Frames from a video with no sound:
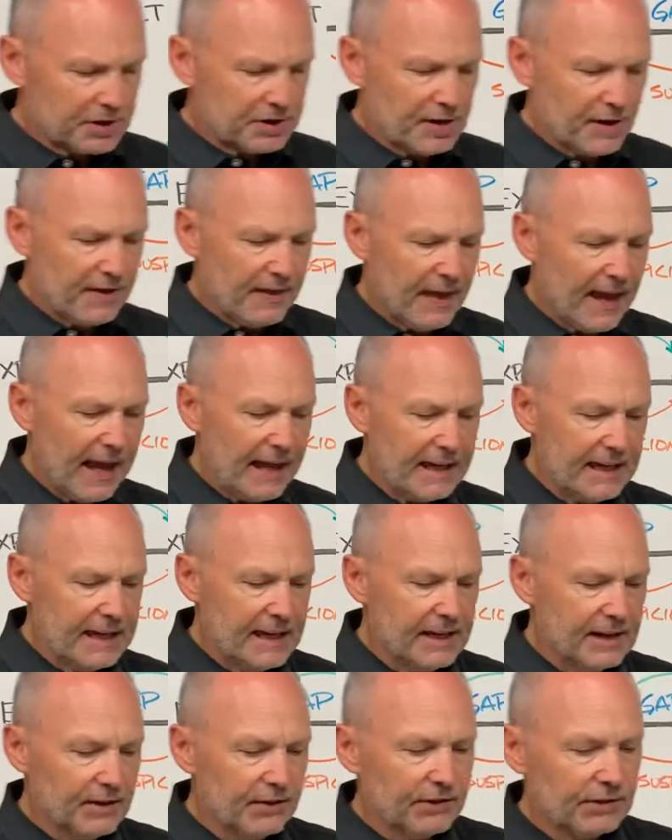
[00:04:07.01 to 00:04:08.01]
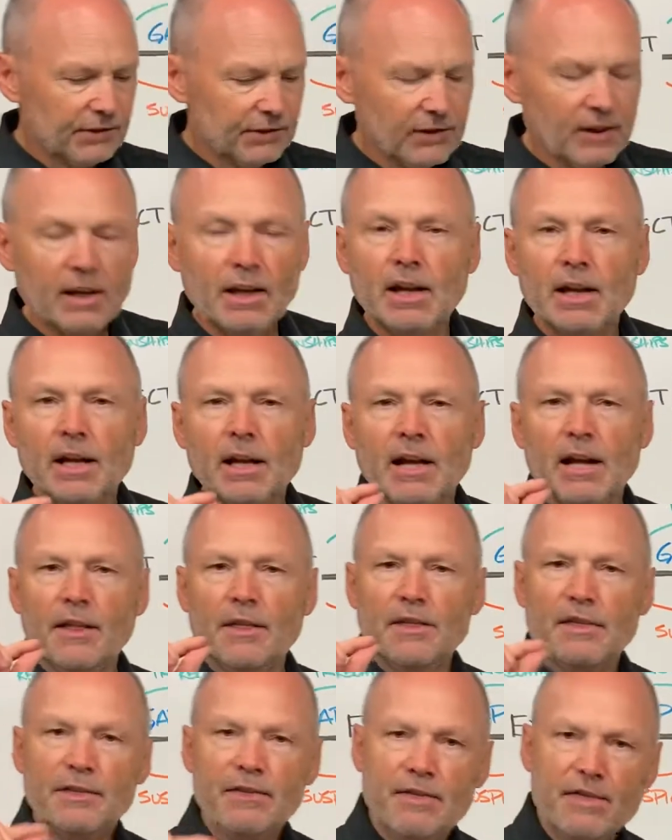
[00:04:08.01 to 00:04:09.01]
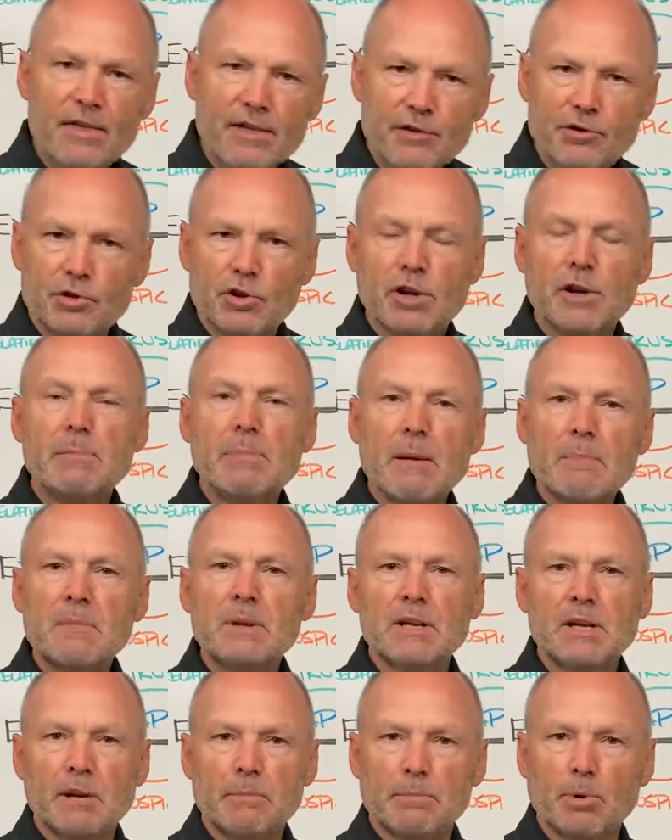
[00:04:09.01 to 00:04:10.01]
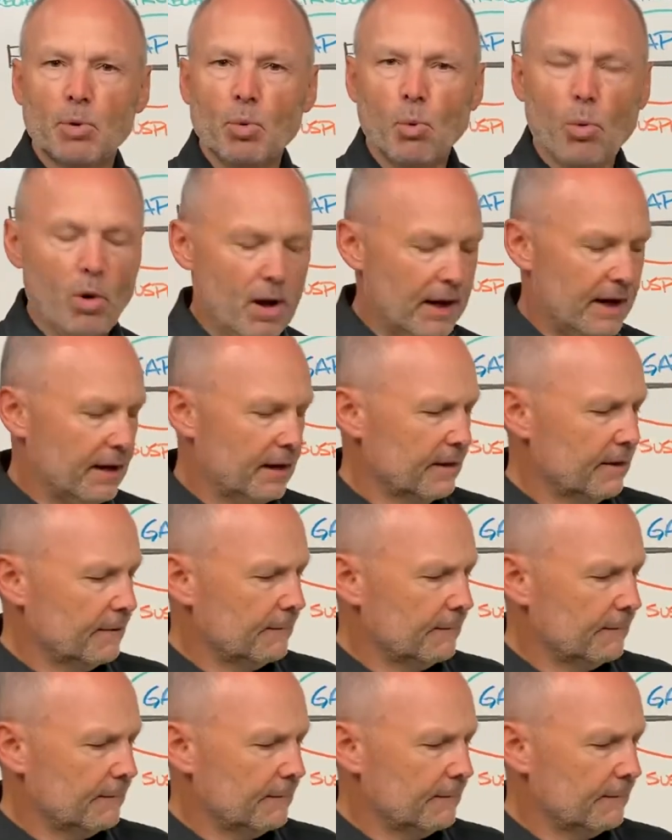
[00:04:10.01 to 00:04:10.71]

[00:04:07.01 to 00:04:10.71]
And that is commitment number one.